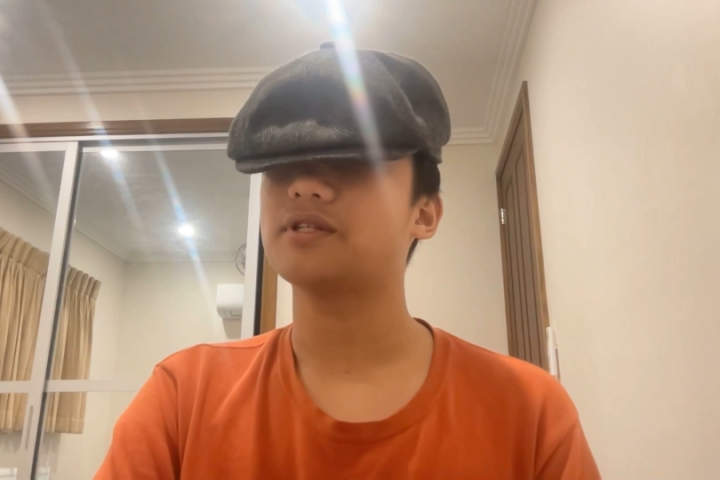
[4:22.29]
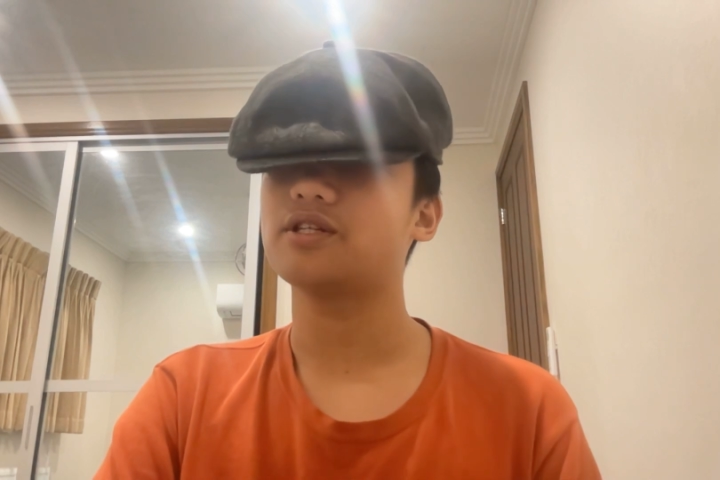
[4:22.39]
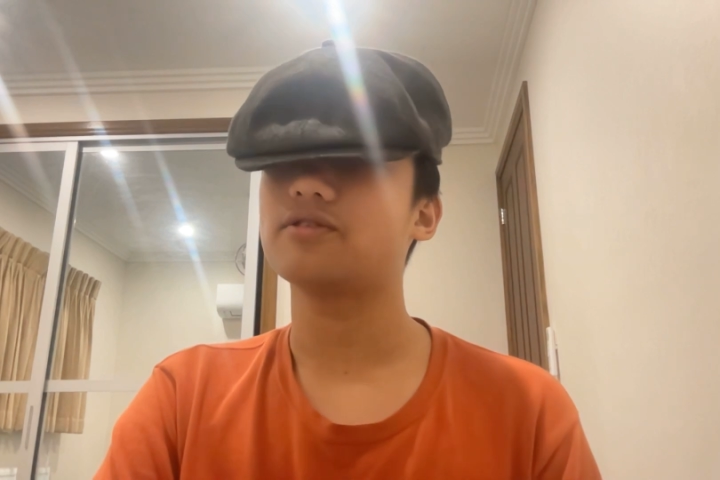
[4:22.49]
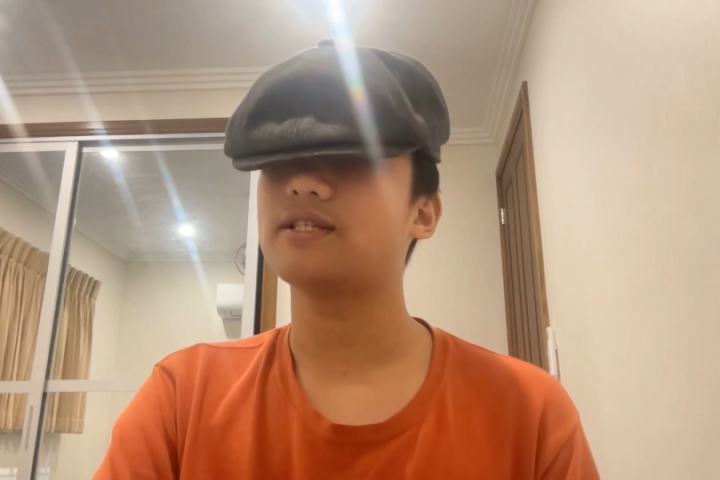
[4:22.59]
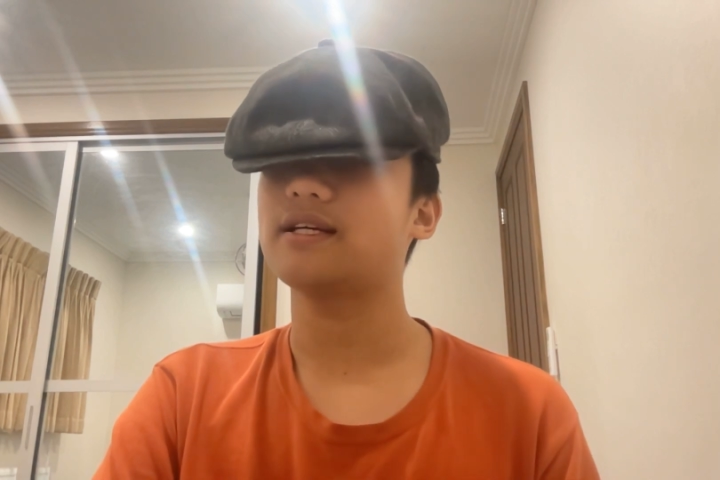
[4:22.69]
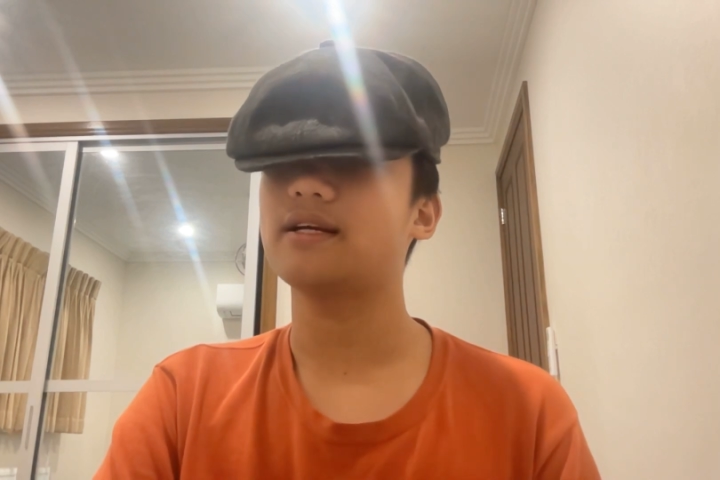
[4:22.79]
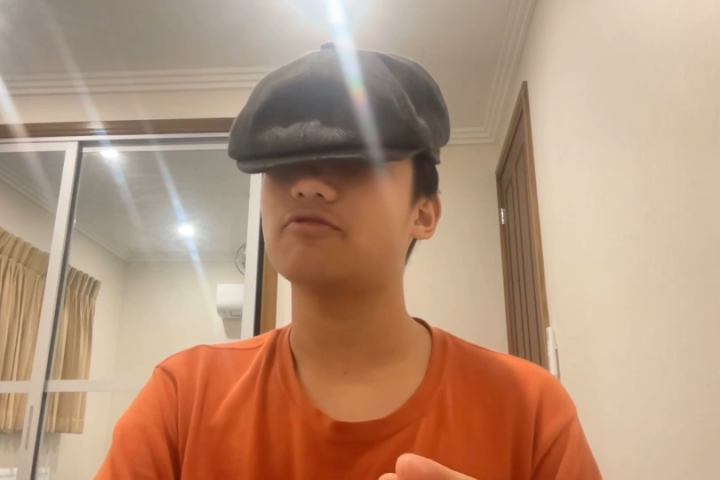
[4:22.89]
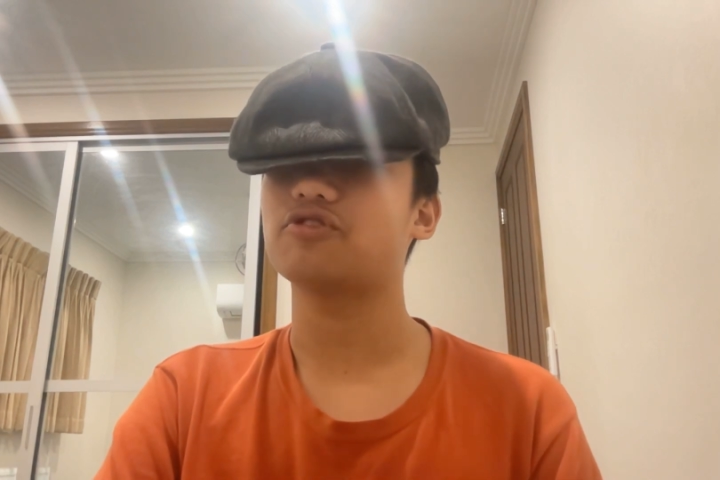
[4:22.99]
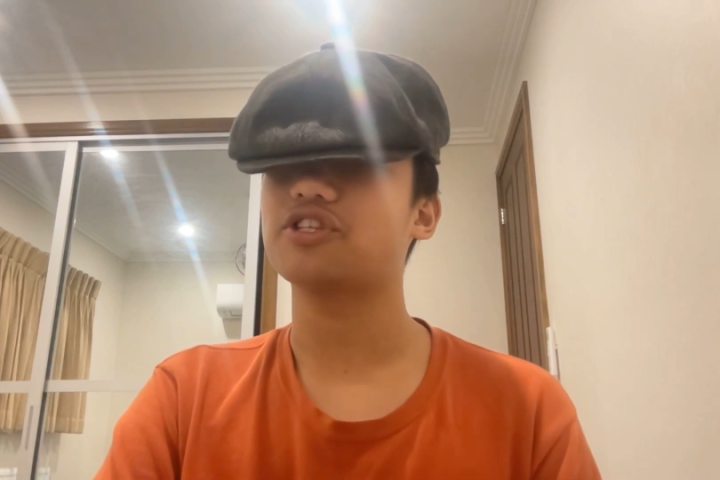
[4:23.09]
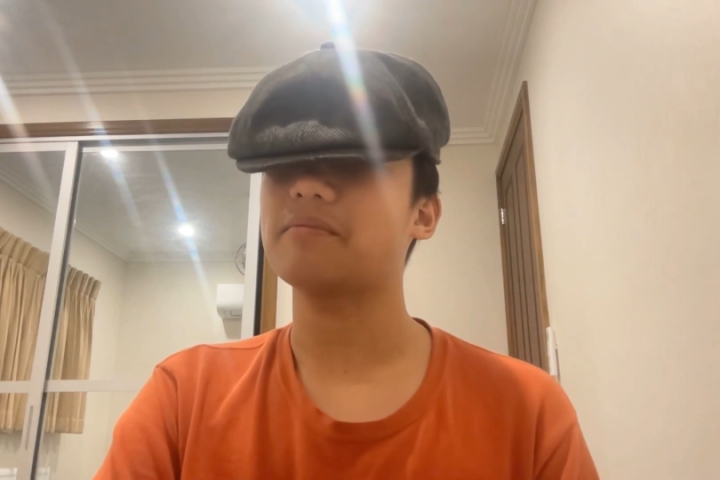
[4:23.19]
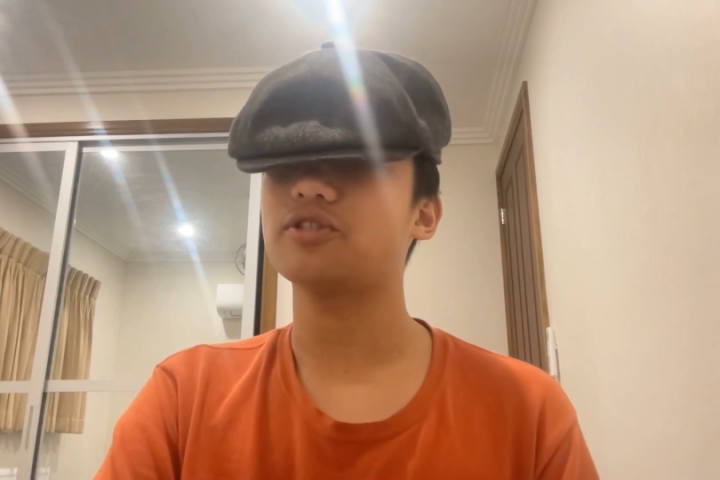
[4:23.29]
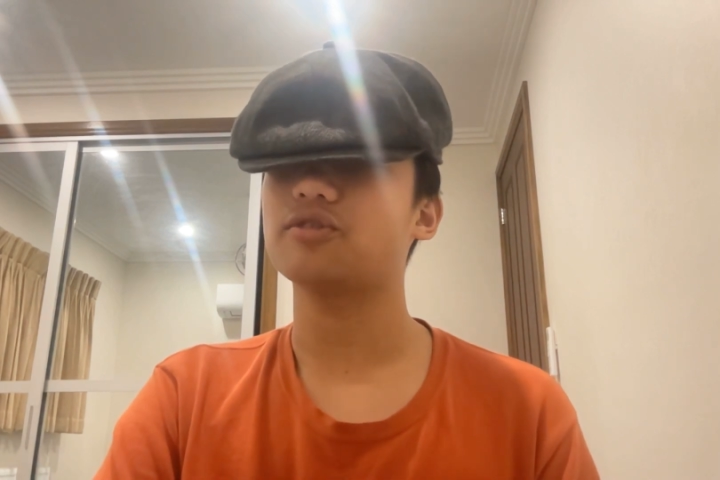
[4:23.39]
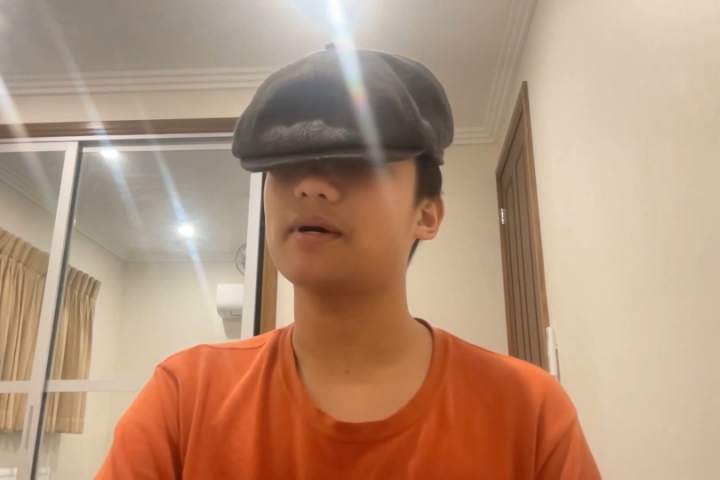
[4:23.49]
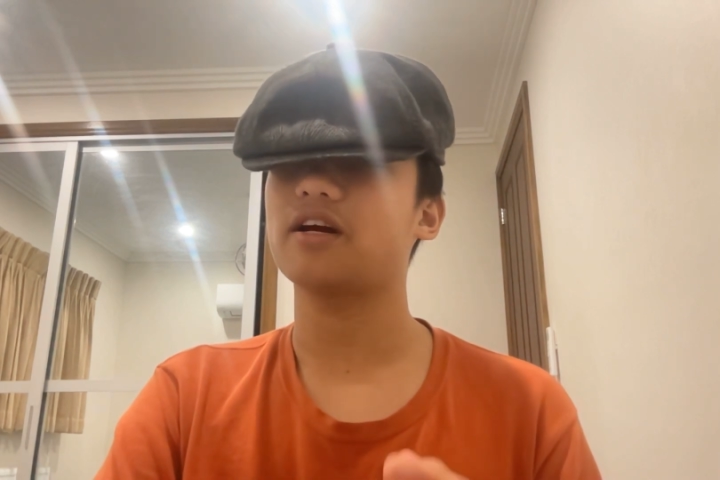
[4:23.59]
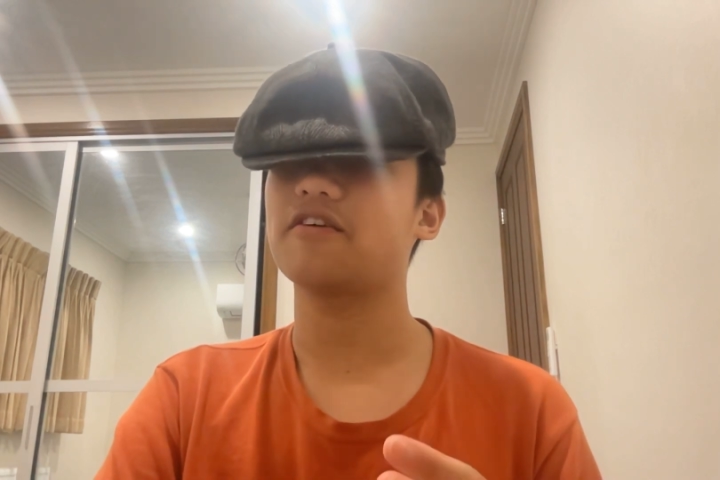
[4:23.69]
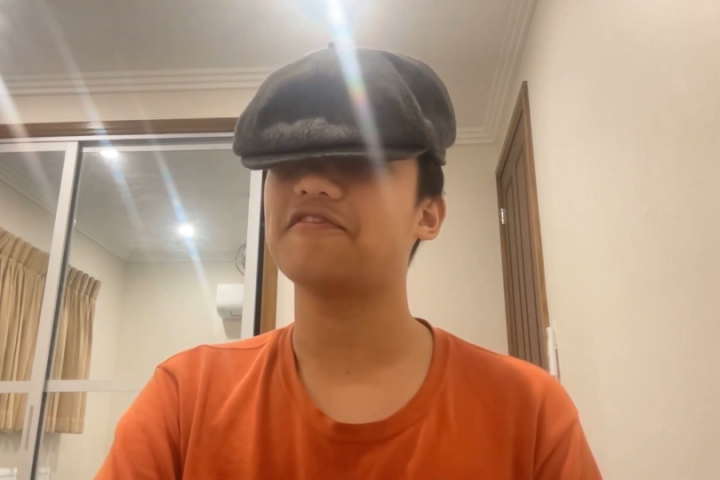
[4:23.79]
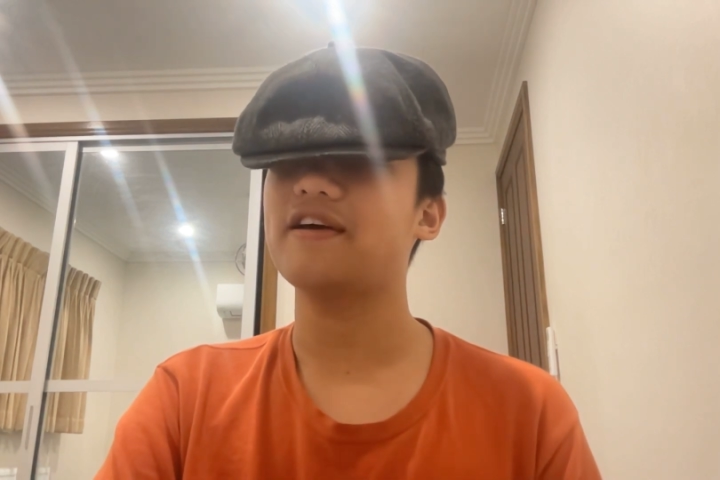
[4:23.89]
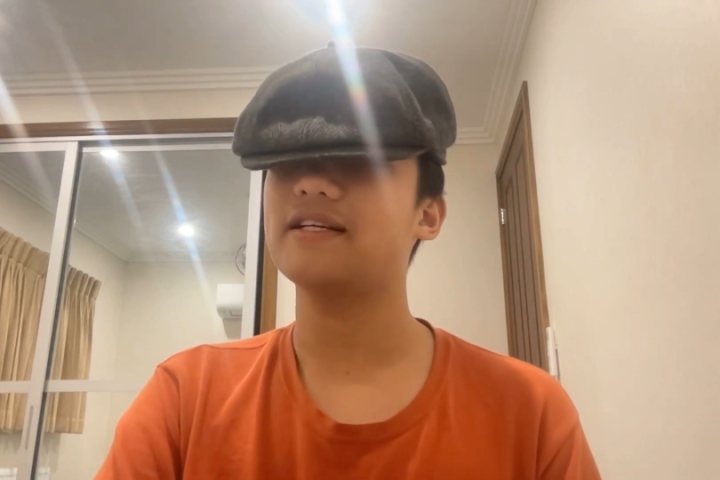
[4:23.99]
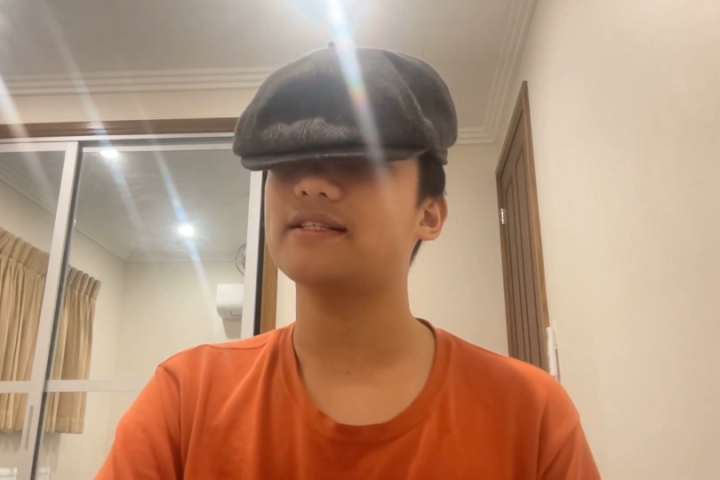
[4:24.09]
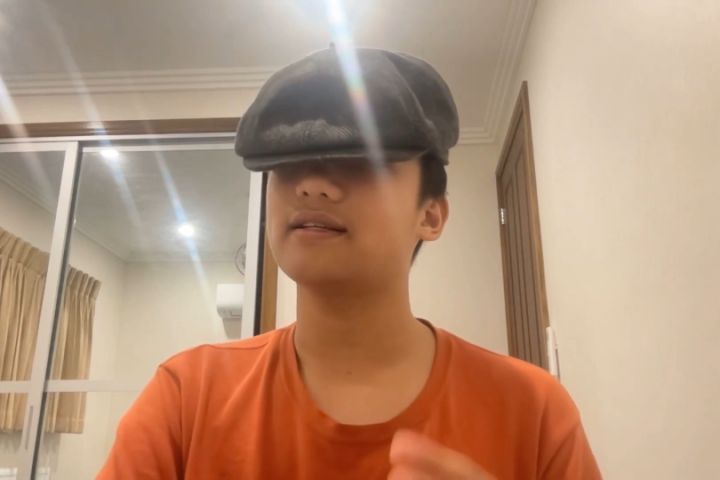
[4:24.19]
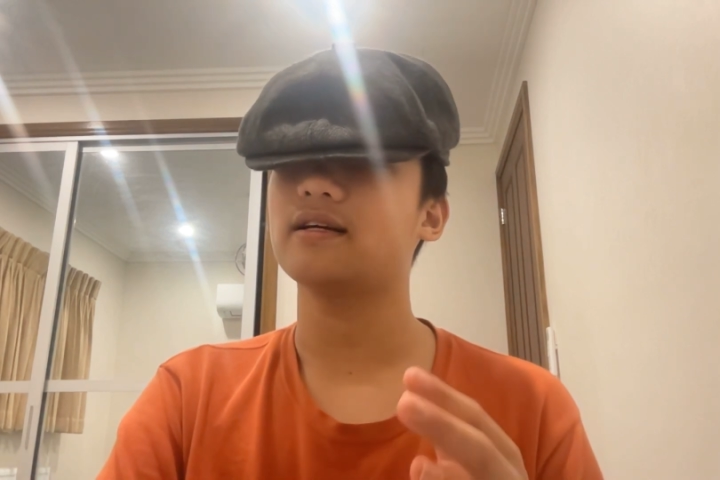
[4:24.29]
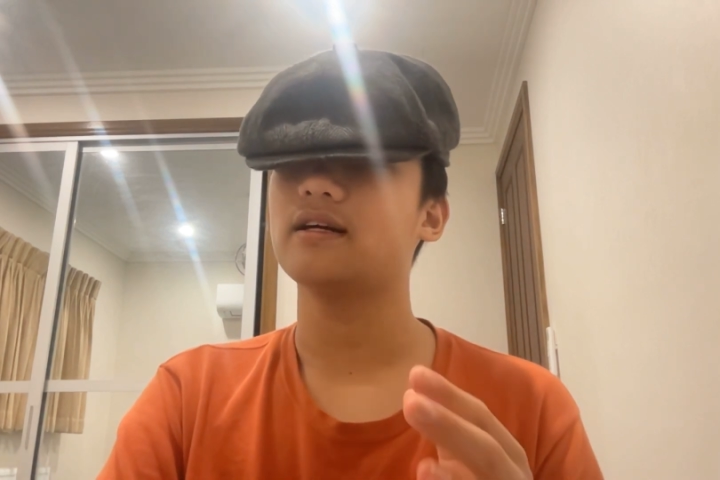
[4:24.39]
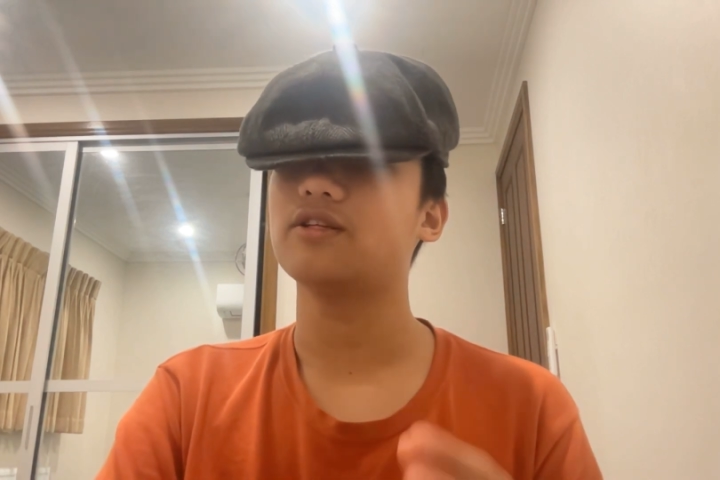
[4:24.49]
to seek redemption by confessing